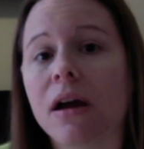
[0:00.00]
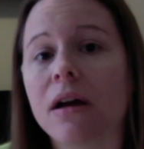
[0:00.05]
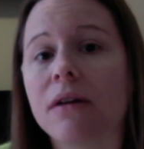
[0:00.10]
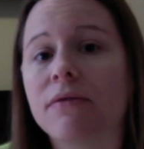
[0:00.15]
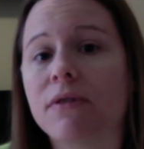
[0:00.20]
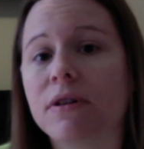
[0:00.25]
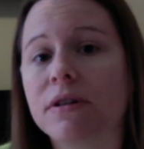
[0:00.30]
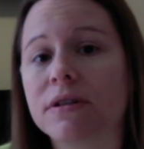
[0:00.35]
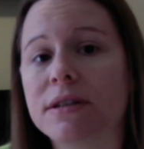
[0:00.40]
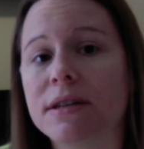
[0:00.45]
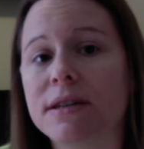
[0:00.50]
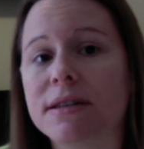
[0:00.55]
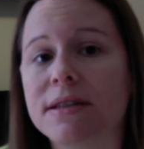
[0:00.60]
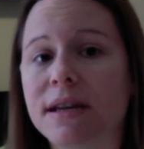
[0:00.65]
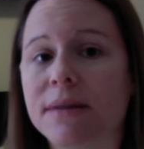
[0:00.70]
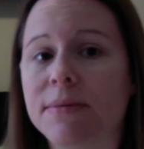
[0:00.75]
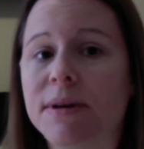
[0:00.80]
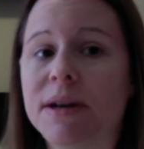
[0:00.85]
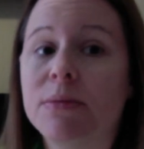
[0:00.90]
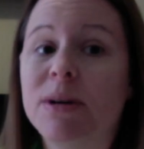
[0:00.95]
versus the
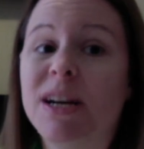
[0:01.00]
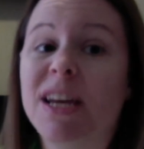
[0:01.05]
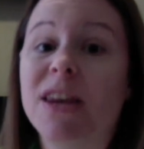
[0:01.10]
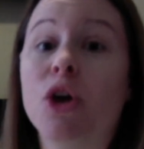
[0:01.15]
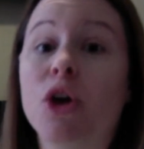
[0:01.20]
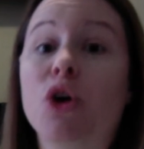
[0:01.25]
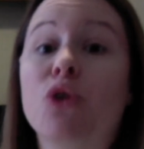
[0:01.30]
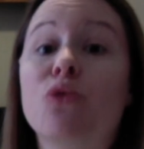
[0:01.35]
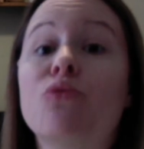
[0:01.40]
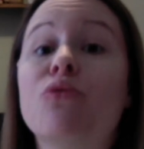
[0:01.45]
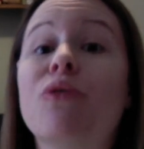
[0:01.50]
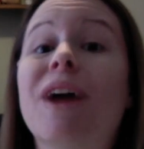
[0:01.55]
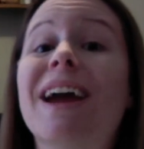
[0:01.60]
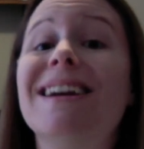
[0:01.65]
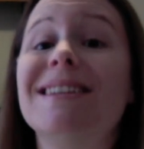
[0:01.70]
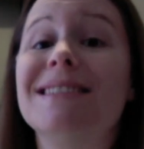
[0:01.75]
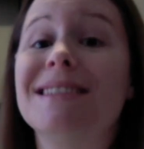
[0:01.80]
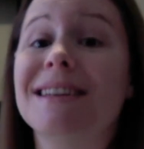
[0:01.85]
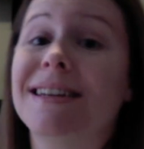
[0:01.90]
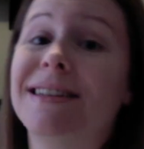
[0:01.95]
amount of money they're
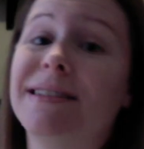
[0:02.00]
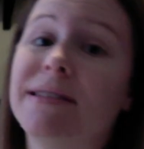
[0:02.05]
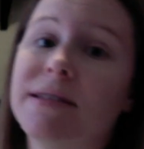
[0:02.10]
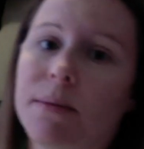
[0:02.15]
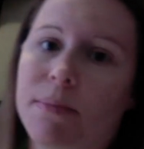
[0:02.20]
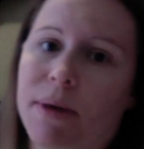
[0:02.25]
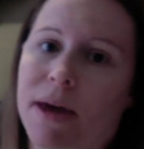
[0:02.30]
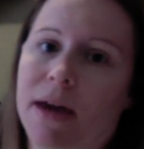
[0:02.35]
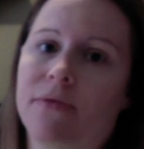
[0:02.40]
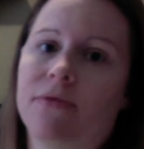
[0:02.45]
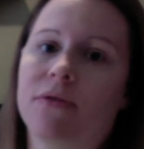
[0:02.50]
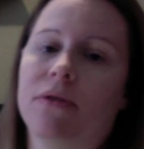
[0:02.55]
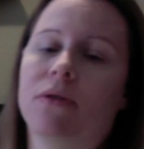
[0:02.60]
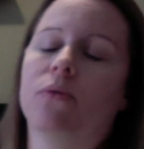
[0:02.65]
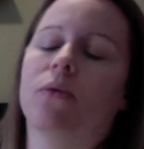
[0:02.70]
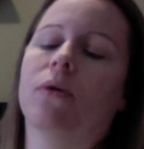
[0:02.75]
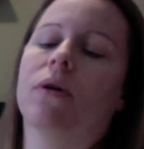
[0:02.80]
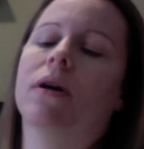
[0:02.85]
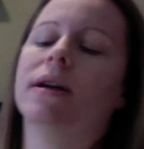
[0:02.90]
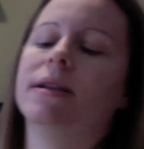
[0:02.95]
raising to pay for the
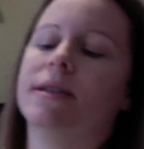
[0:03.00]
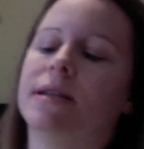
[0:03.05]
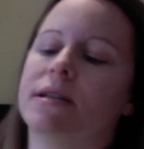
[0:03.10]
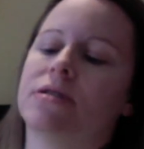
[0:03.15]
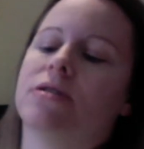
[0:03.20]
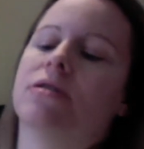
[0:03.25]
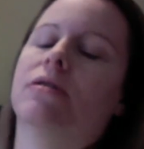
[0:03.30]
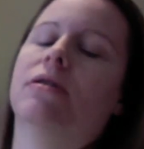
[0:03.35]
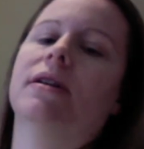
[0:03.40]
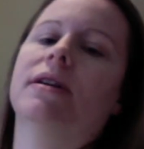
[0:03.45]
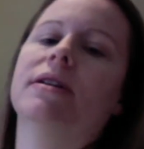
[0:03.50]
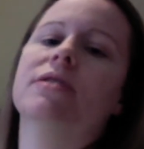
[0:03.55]
war additionally.